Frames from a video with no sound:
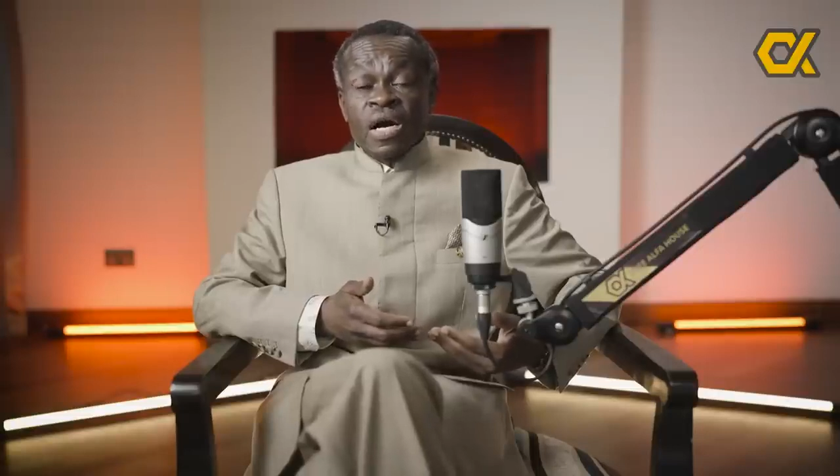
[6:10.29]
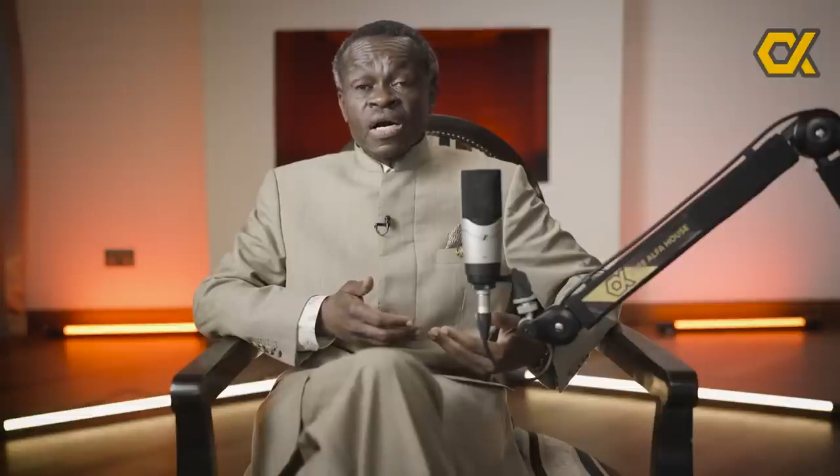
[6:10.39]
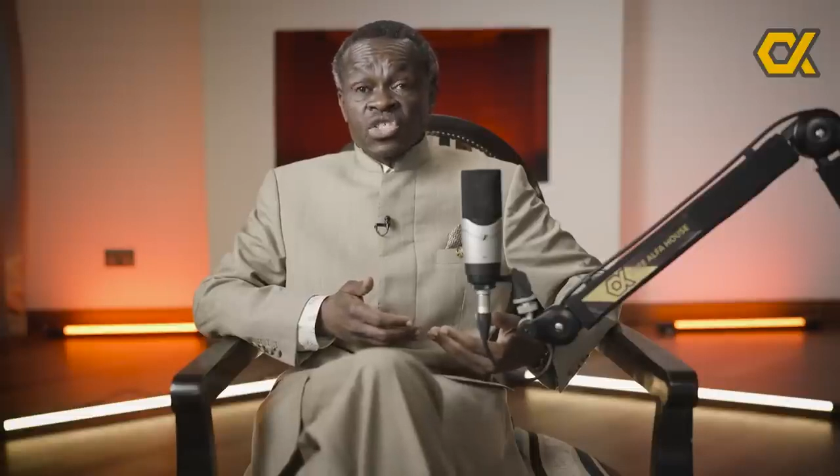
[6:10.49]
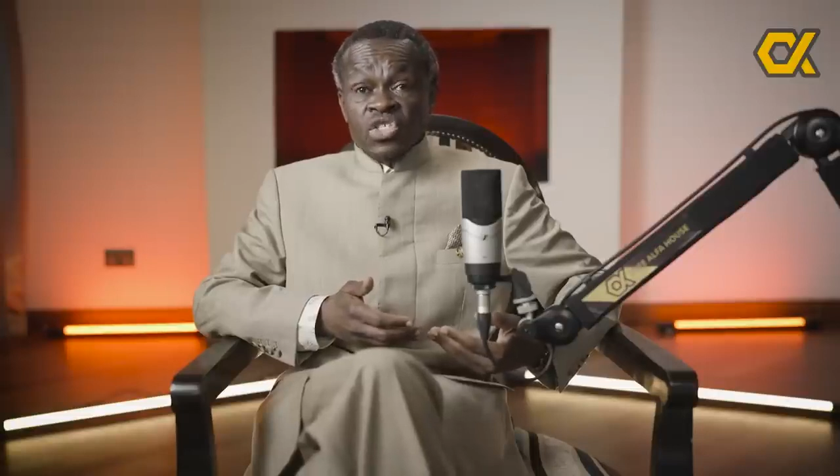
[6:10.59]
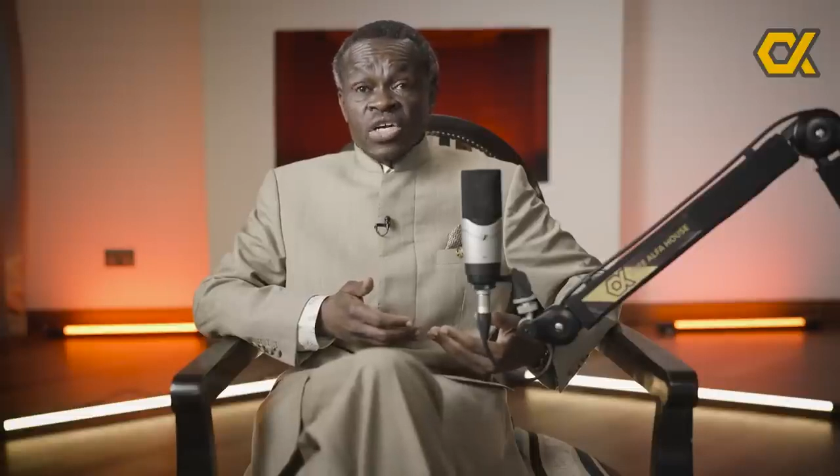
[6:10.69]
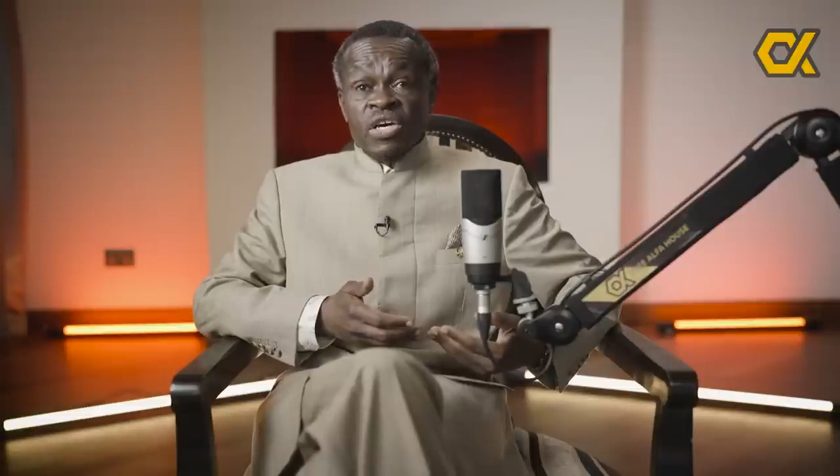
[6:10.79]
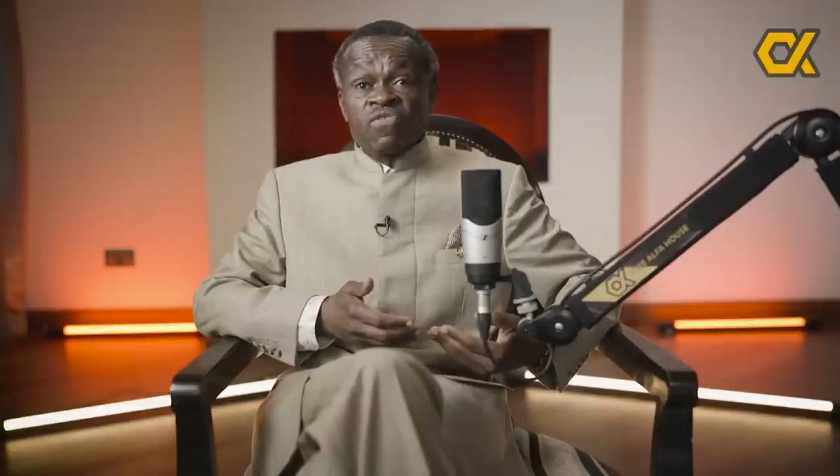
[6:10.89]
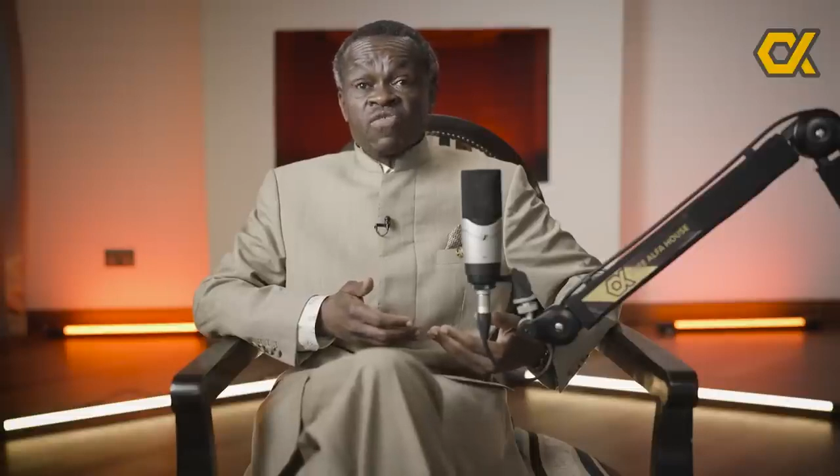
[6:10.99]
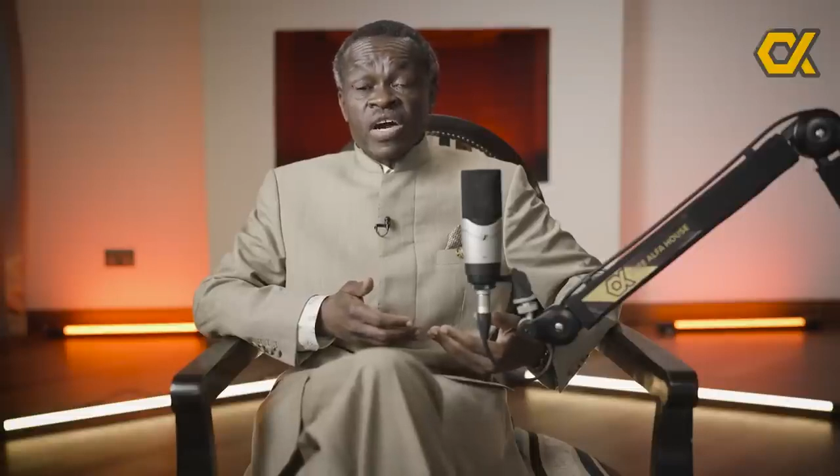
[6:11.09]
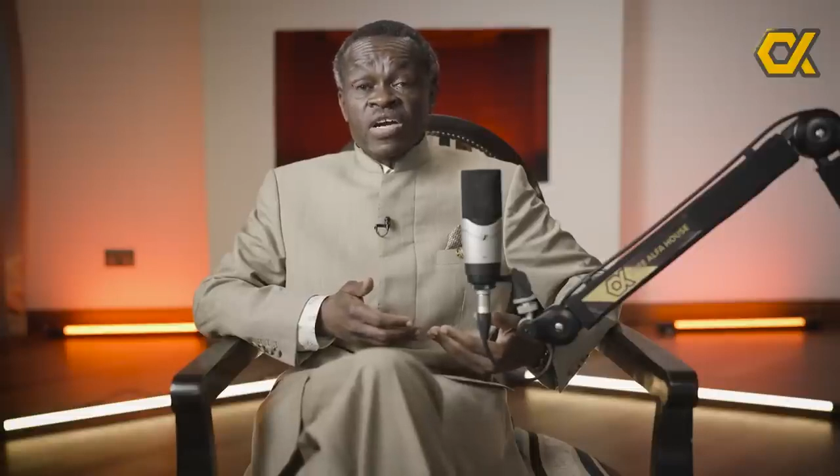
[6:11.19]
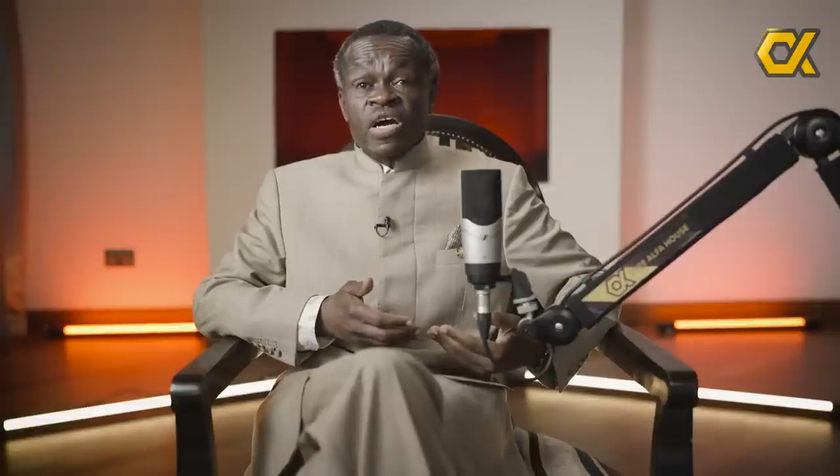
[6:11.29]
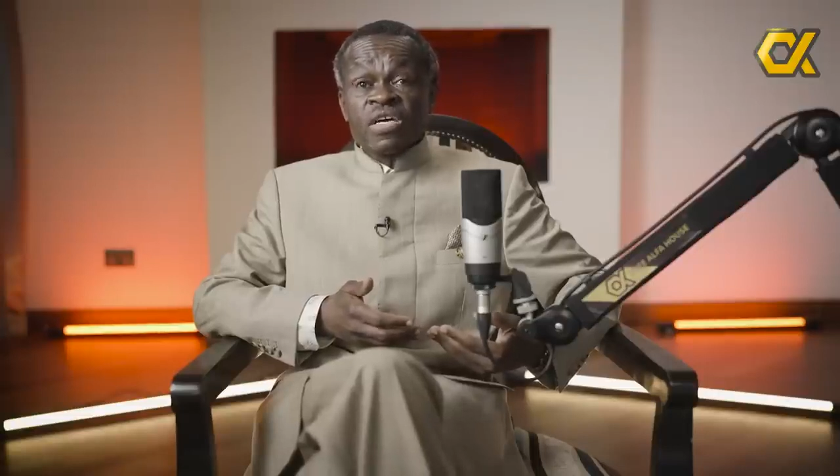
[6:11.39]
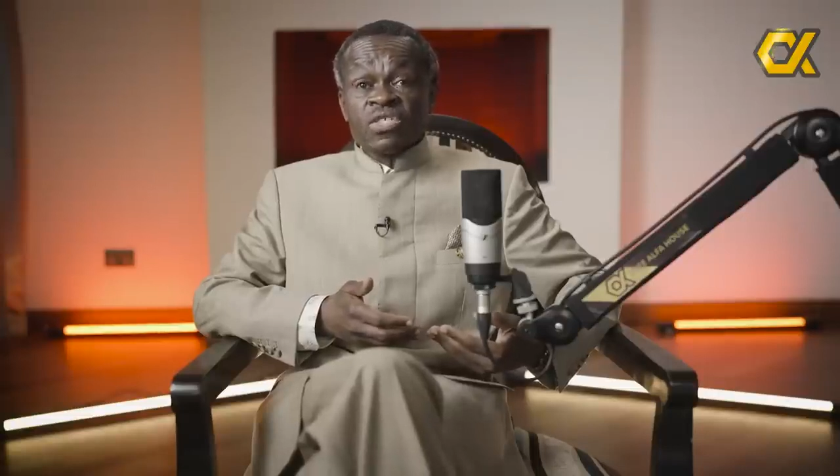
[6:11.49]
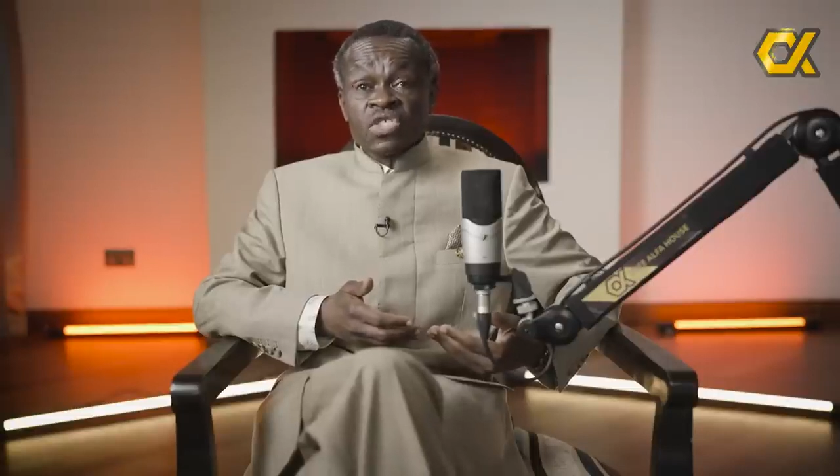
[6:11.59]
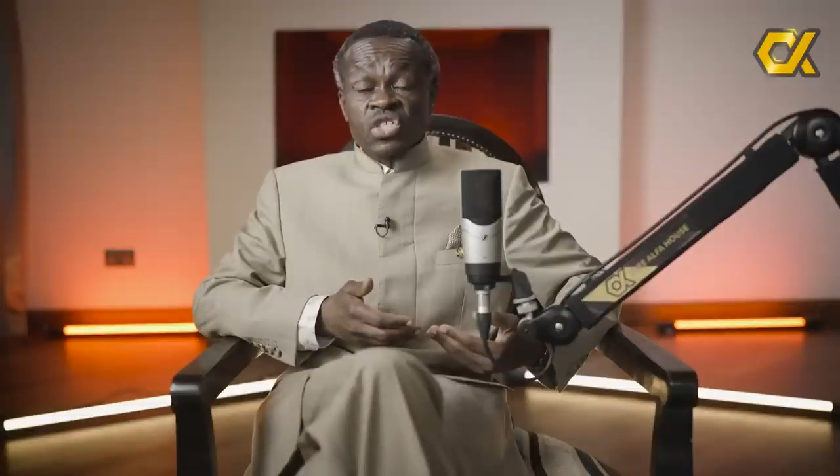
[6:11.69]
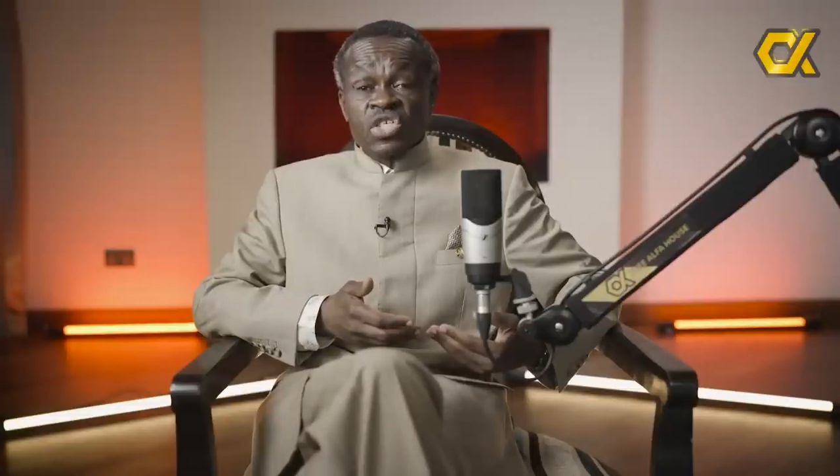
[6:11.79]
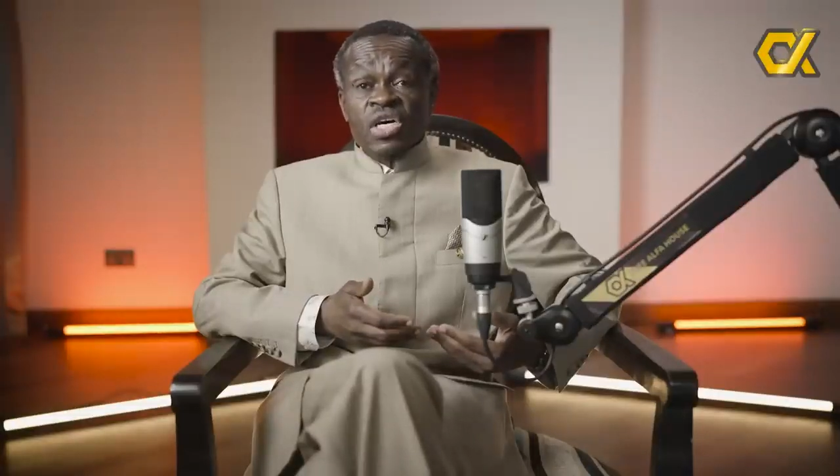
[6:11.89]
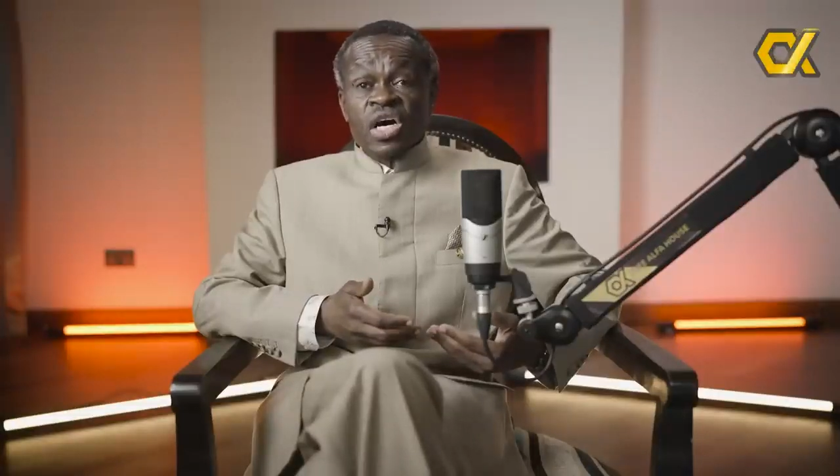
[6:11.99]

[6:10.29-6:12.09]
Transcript: actually financed